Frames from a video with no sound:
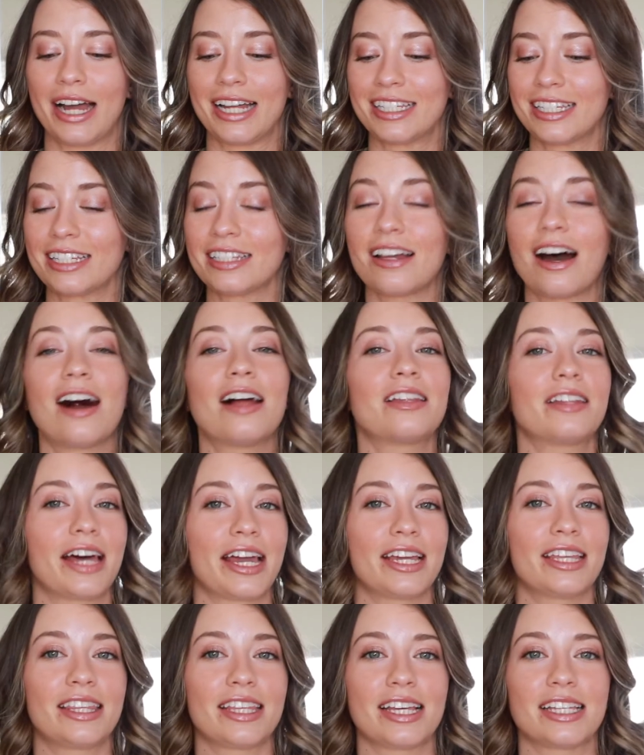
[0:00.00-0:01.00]
I did not
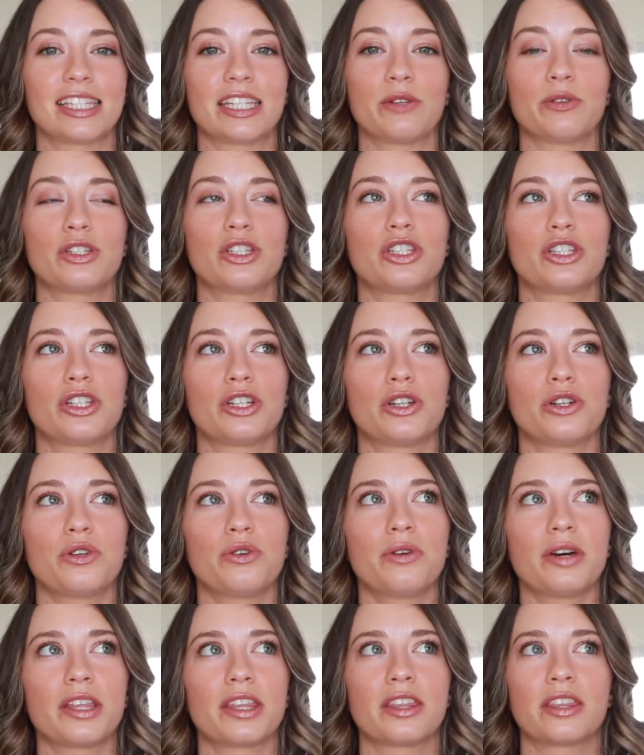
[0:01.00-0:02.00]
like this. It was
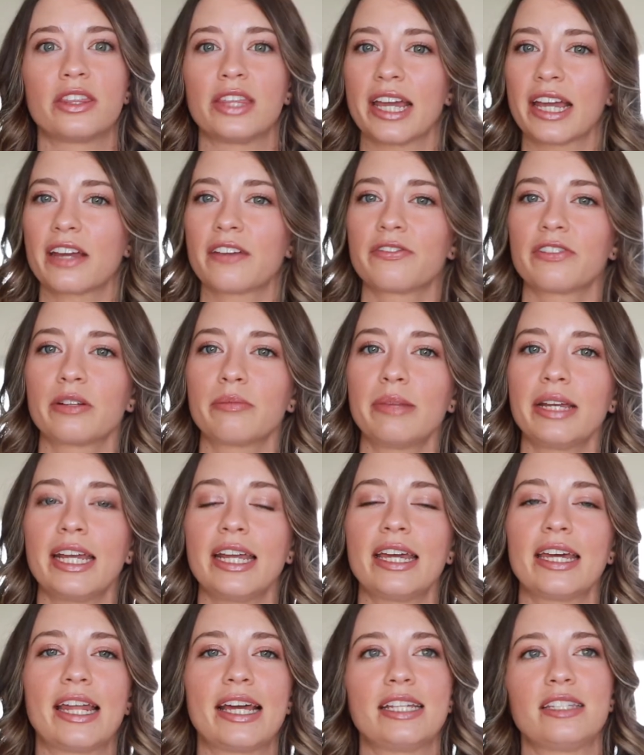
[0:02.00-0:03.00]
too thick for
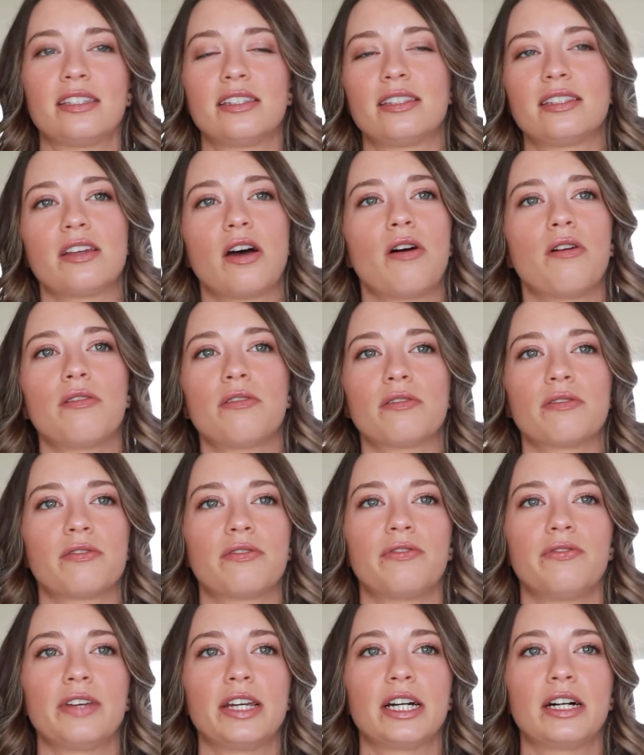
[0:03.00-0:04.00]
me, and I don't
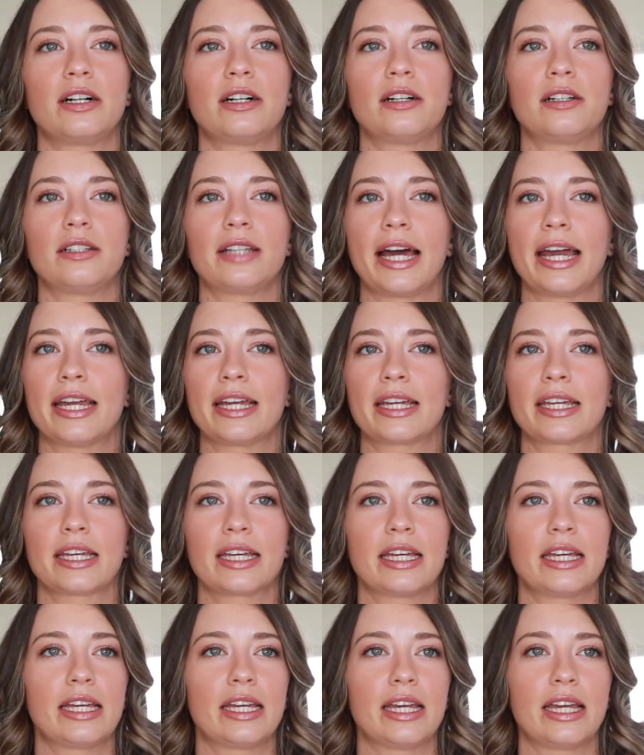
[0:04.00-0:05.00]
feel like
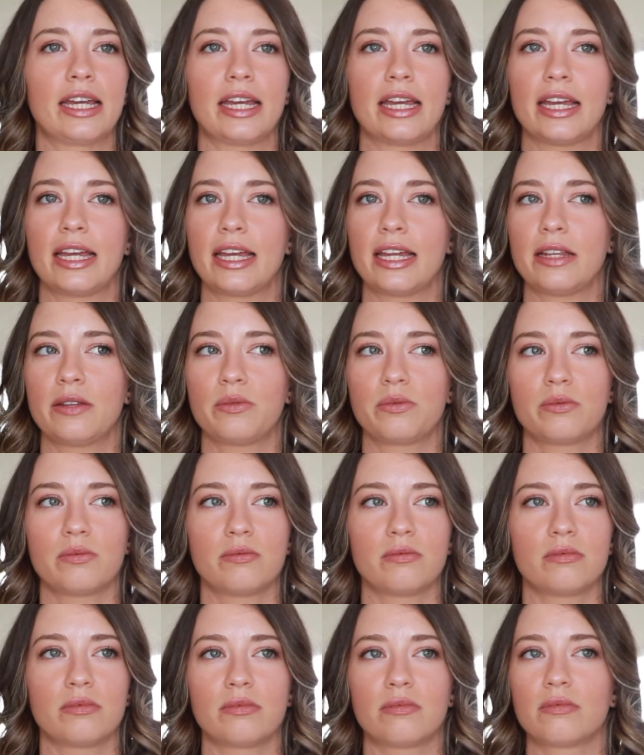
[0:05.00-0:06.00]
it
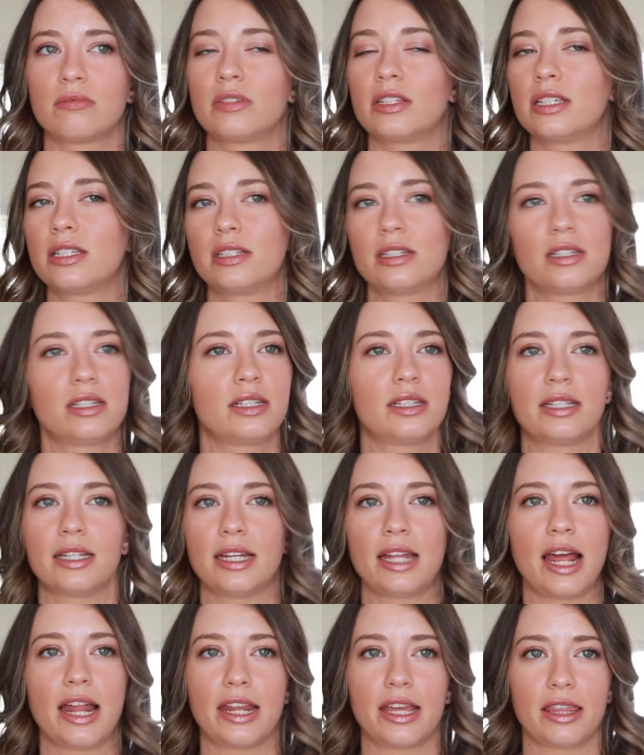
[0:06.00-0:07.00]

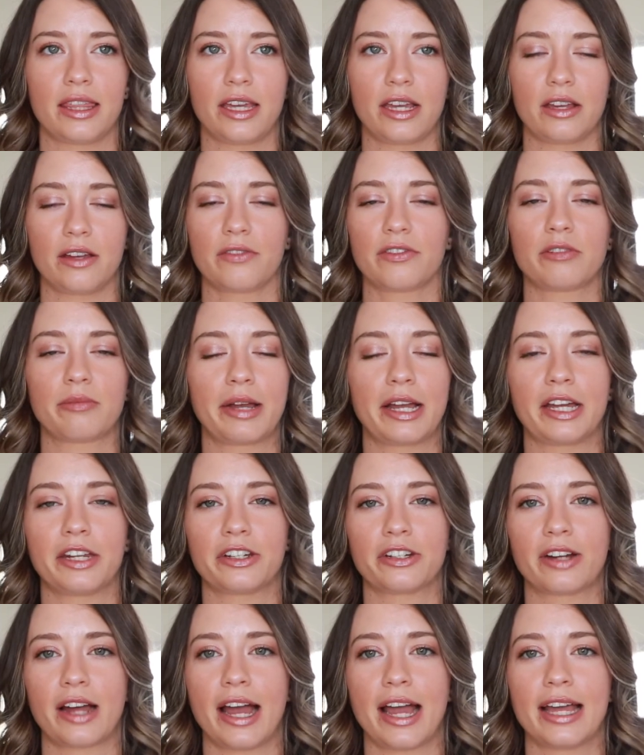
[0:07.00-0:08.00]
did anything for my
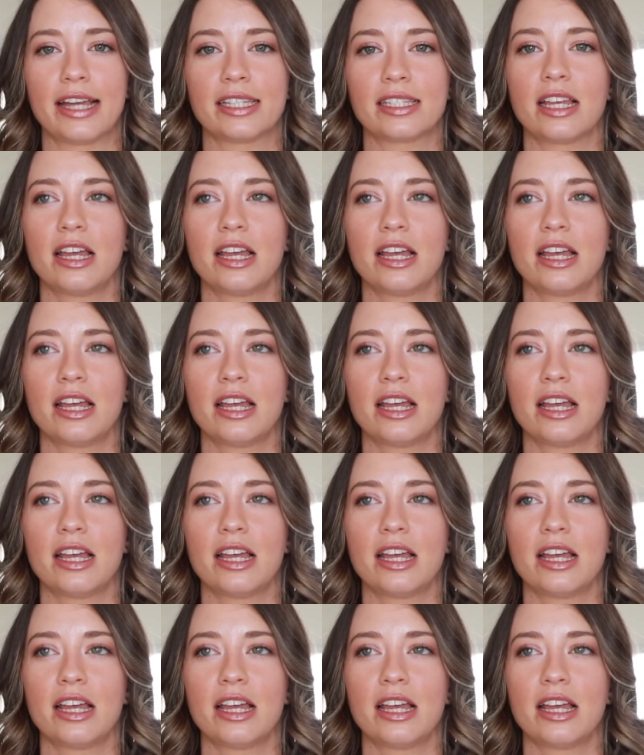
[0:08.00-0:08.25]
under eyes.